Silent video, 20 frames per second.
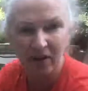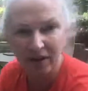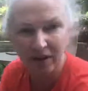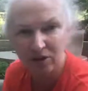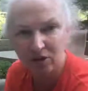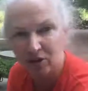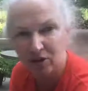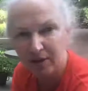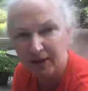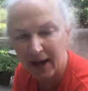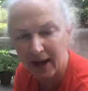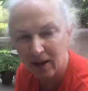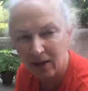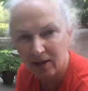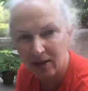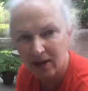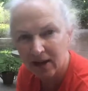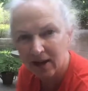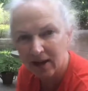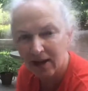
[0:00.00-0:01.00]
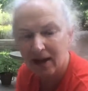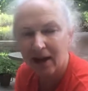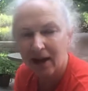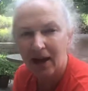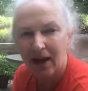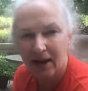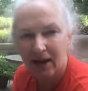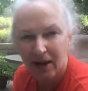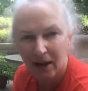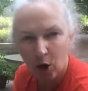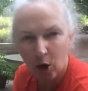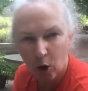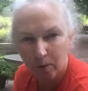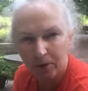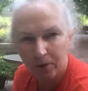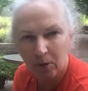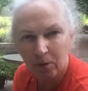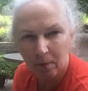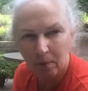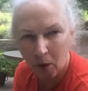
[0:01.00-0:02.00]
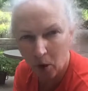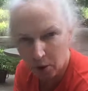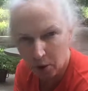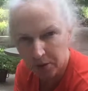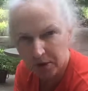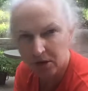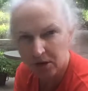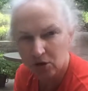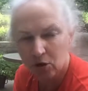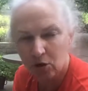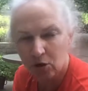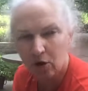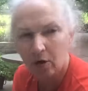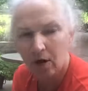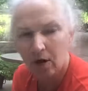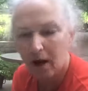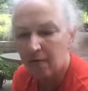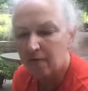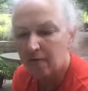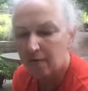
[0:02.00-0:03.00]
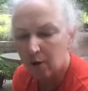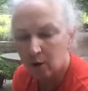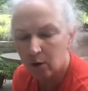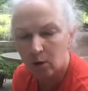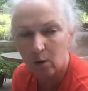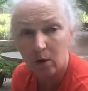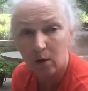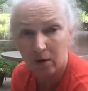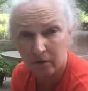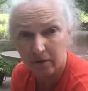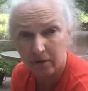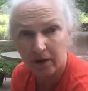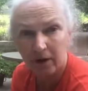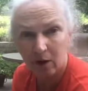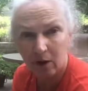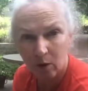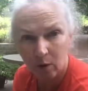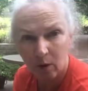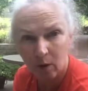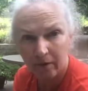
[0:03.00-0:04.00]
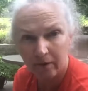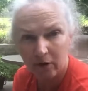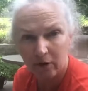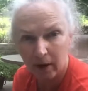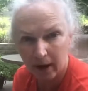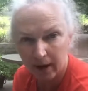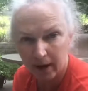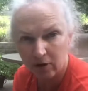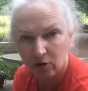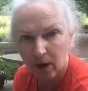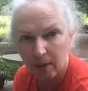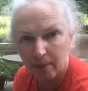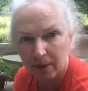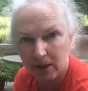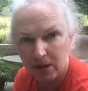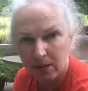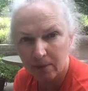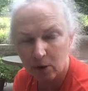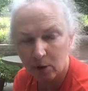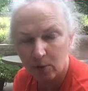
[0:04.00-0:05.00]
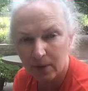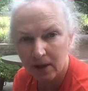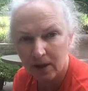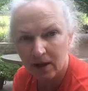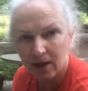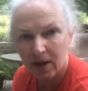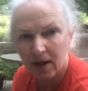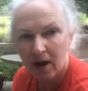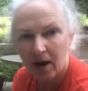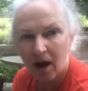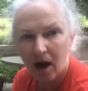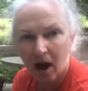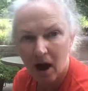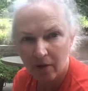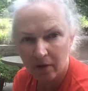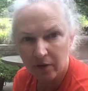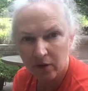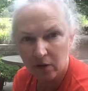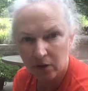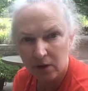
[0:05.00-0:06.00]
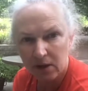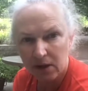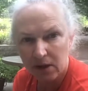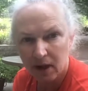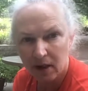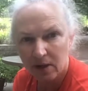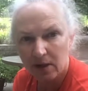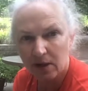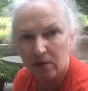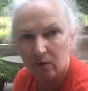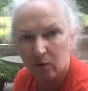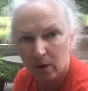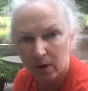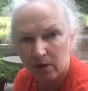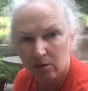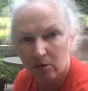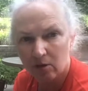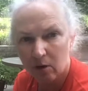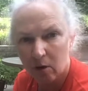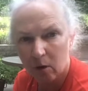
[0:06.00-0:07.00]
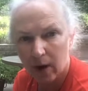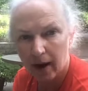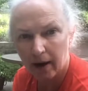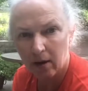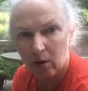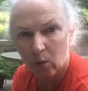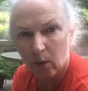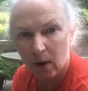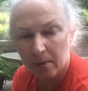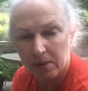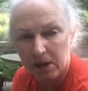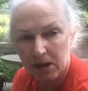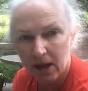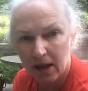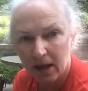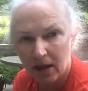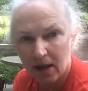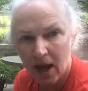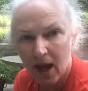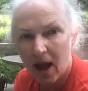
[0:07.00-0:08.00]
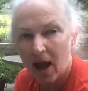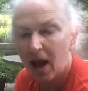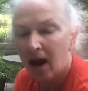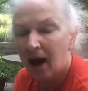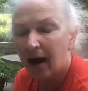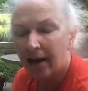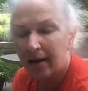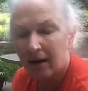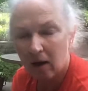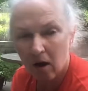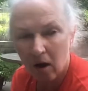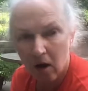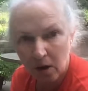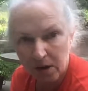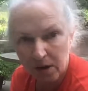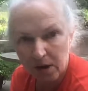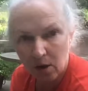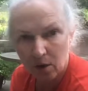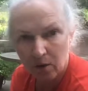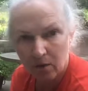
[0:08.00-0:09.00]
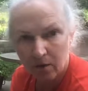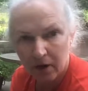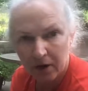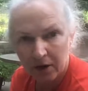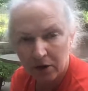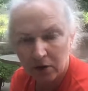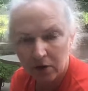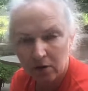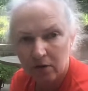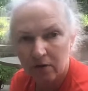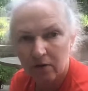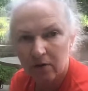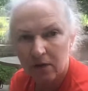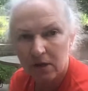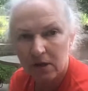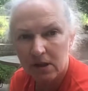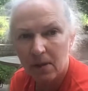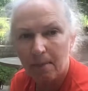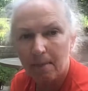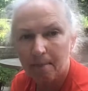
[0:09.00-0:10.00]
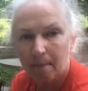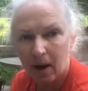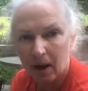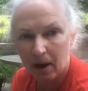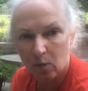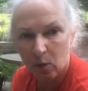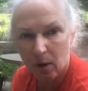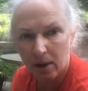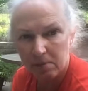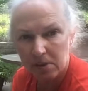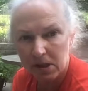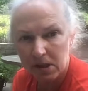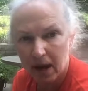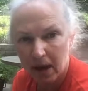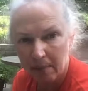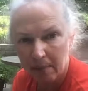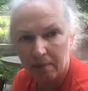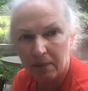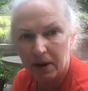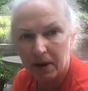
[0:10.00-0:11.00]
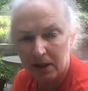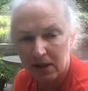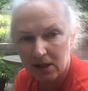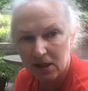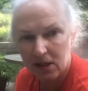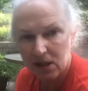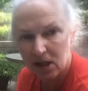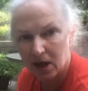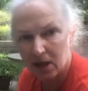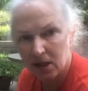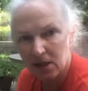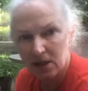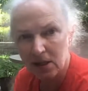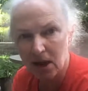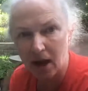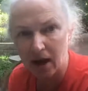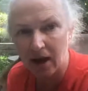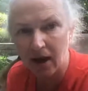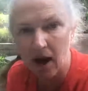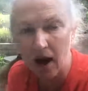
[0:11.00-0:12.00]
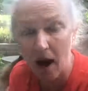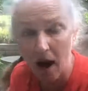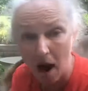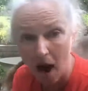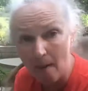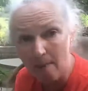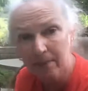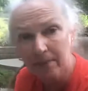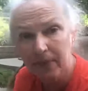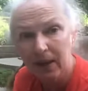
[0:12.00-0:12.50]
turn out. And I hope you'll post a photo or a video of your egg drop experiment on the Girl Scouts of Western Ohio website. I also invite you to visit my website, putneydesigns.com,